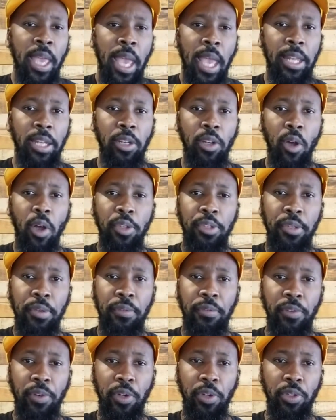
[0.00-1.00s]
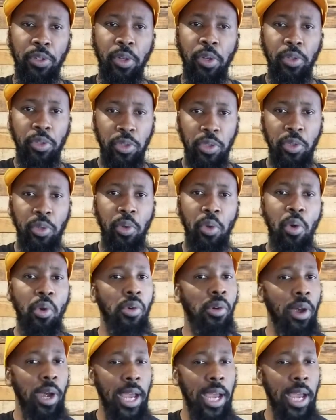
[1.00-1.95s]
And then also for those of you who are